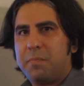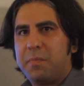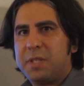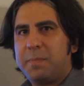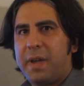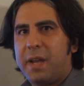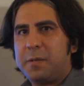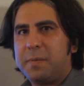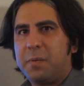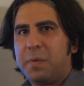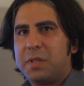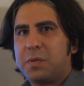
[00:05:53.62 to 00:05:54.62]

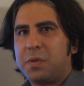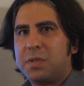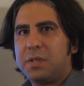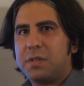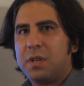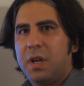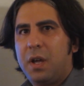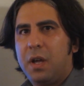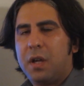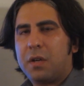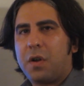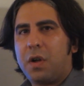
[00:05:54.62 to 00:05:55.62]
mismanagement of resources,
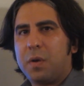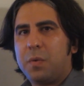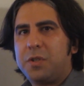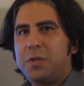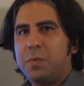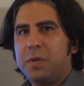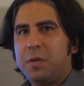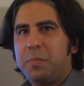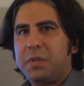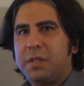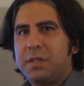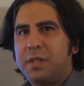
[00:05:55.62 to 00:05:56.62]
call it what you will,
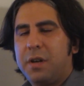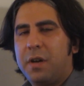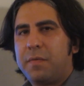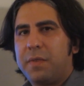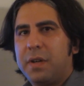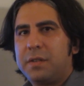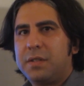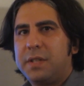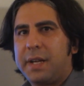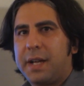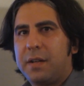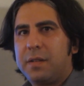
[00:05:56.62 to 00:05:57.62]
but the TR failed to
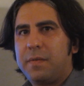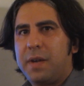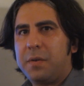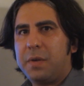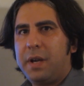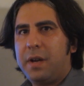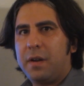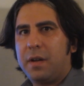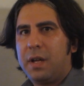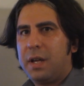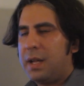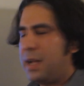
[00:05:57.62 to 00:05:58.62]
take out the Vanu air.
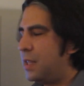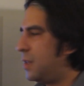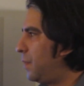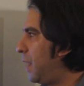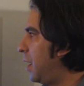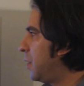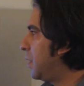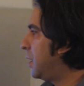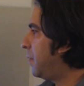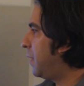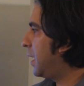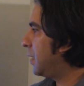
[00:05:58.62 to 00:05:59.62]
And the Vanu,
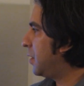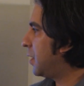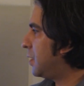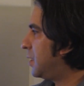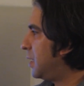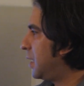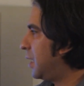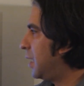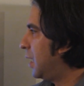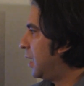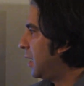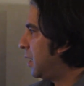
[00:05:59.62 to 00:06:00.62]
in effect, you could see
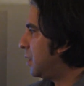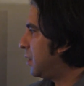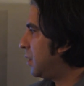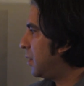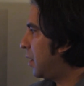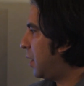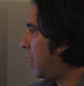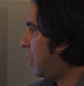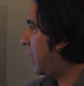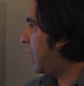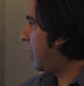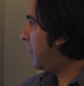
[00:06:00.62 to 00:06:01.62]

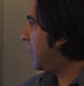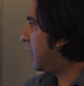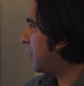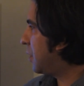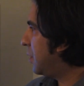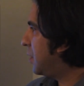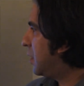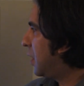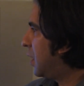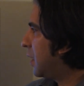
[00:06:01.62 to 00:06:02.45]
all air vehicles,